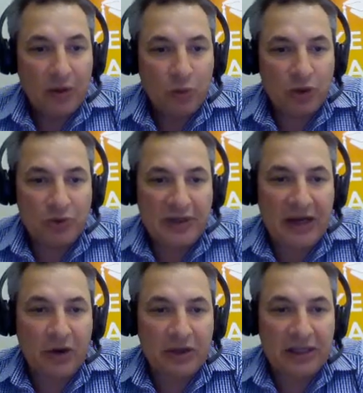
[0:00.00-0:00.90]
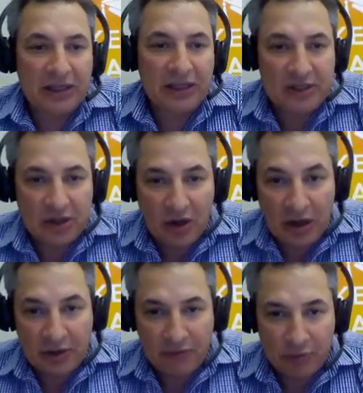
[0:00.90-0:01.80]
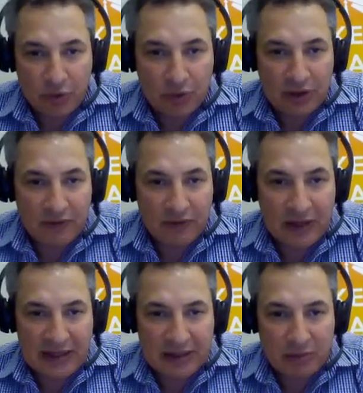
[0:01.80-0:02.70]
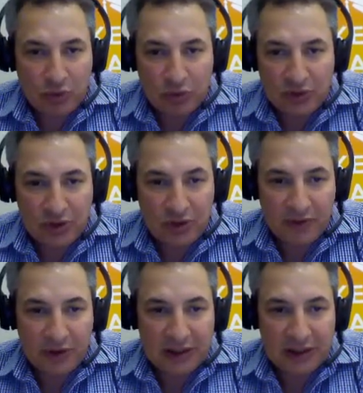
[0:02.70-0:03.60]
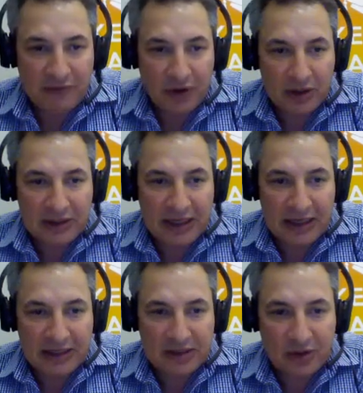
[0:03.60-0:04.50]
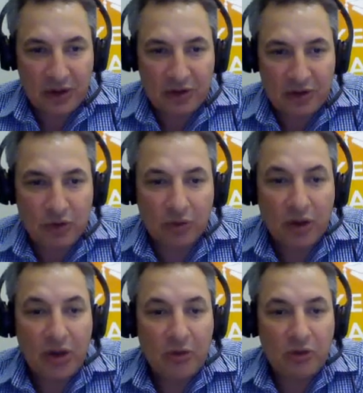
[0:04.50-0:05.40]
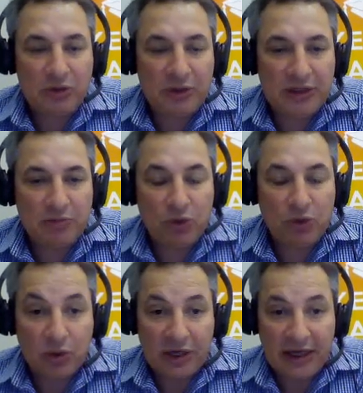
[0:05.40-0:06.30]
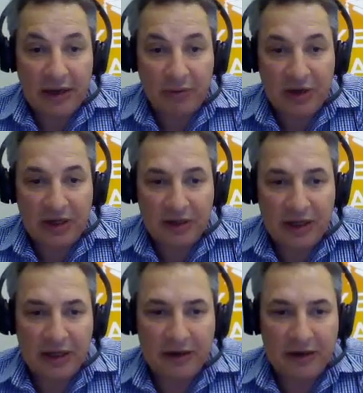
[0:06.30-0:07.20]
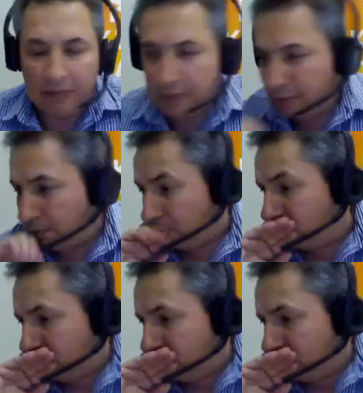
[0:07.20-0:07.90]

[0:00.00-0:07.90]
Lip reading: which was now on the inside of Moodle. Even though that's the Moodle server, this file is now inside the Moodle, which means Moodle can now read it. And